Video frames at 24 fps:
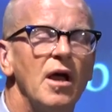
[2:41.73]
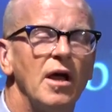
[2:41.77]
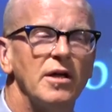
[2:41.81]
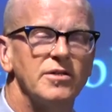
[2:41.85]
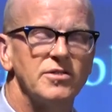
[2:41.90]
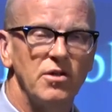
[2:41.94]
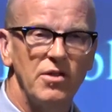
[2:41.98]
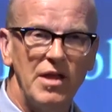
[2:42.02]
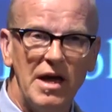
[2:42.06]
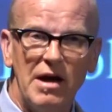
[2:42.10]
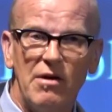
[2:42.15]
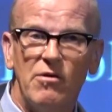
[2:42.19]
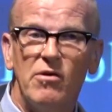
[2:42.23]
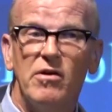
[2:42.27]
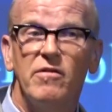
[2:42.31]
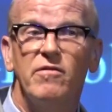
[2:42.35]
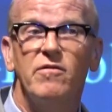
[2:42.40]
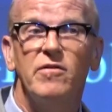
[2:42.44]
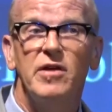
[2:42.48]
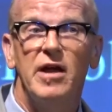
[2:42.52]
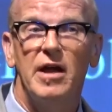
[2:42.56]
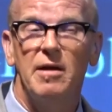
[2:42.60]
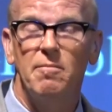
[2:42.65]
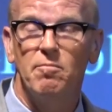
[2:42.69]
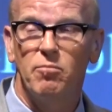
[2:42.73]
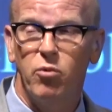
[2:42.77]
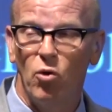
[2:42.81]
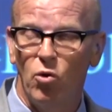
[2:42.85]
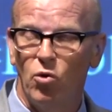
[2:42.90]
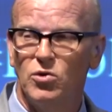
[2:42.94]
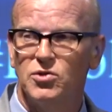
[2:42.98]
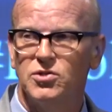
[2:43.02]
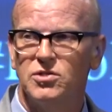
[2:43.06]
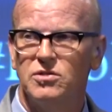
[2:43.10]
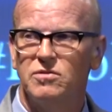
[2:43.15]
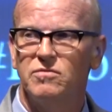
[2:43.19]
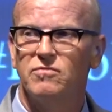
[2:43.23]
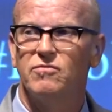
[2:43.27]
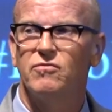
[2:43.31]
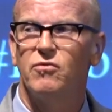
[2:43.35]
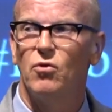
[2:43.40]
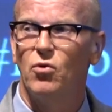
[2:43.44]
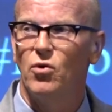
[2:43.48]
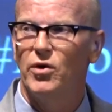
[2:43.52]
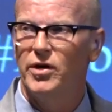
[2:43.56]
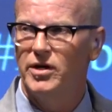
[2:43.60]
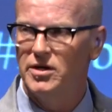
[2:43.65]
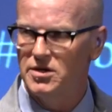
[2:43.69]
So they're an important
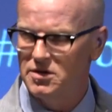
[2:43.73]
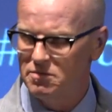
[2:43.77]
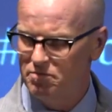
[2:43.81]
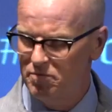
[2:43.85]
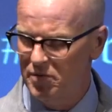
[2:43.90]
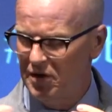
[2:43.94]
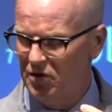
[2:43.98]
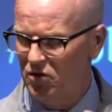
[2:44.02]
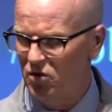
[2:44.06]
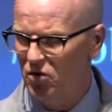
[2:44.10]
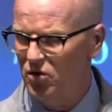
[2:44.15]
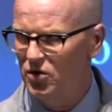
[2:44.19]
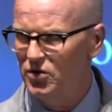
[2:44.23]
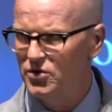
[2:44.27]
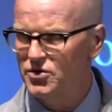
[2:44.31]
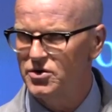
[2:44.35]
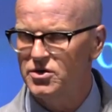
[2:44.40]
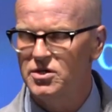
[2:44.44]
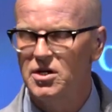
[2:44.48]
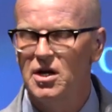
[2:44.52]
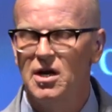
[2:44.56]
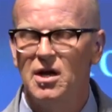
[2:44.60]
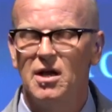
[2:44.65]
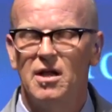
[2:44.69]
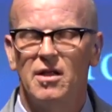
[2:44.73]
voice because